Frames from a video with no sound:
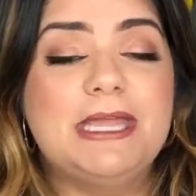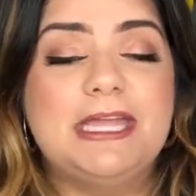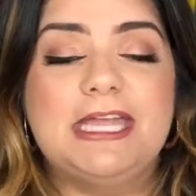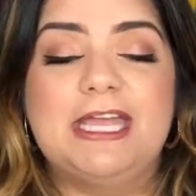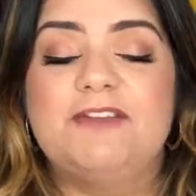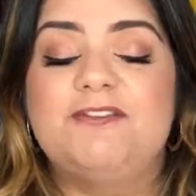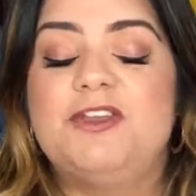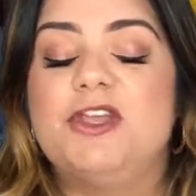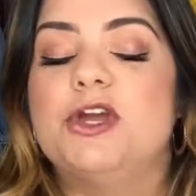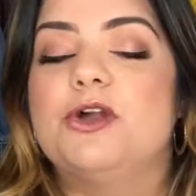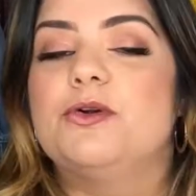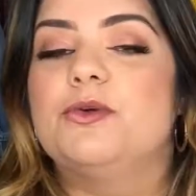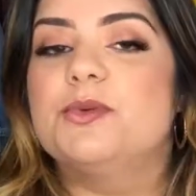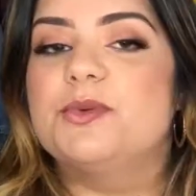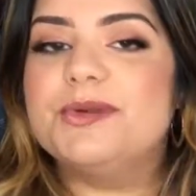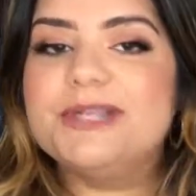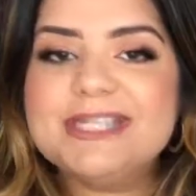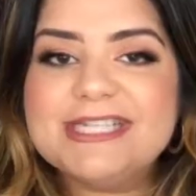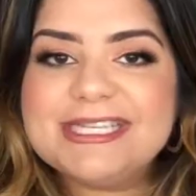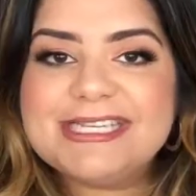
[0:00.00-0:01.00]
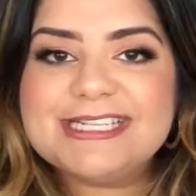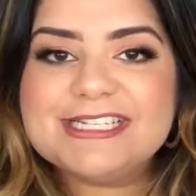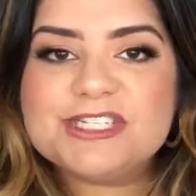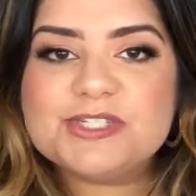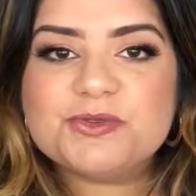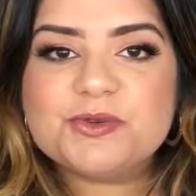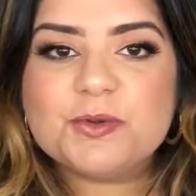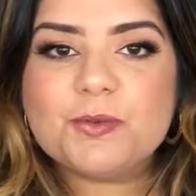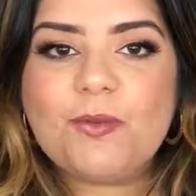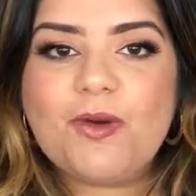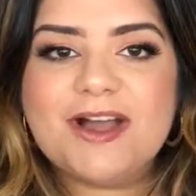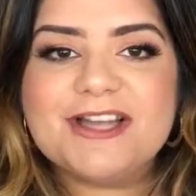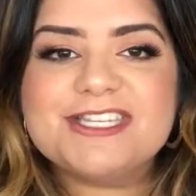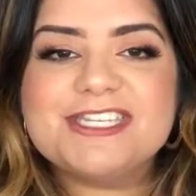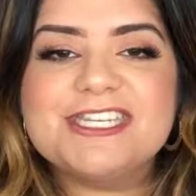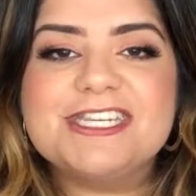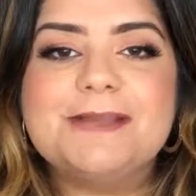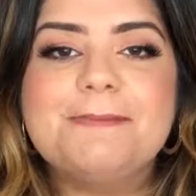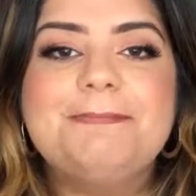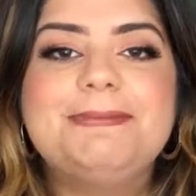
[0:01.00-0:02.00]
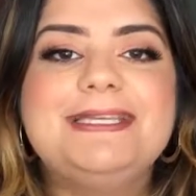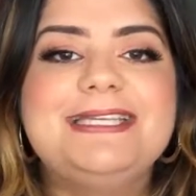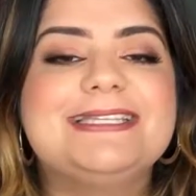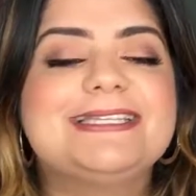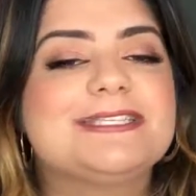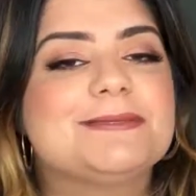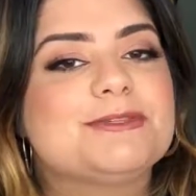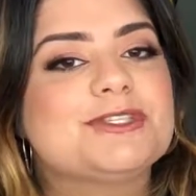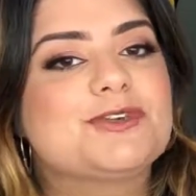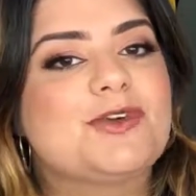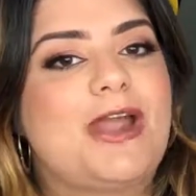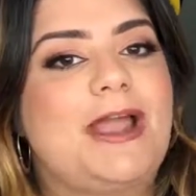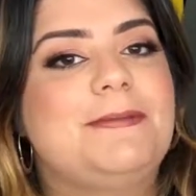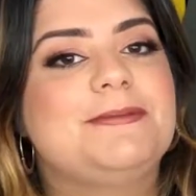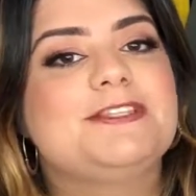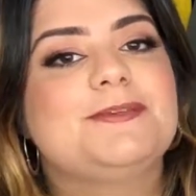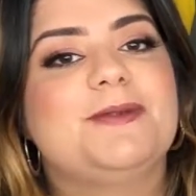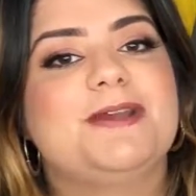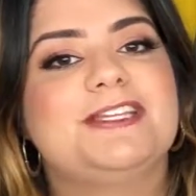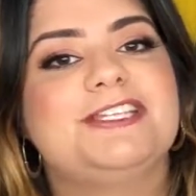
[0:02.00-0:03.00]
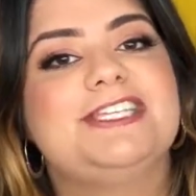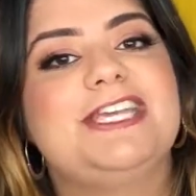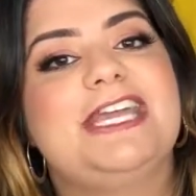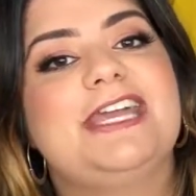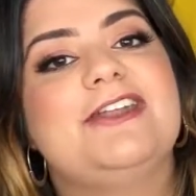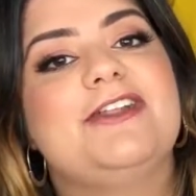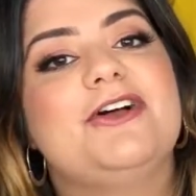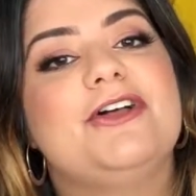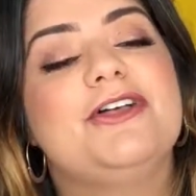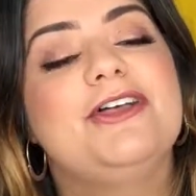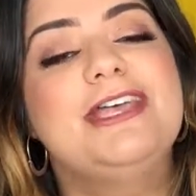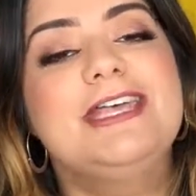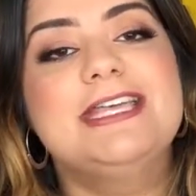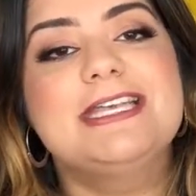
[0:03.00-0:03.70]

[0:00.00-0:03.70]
If you really enjoyed watching, please subscribe to my channel,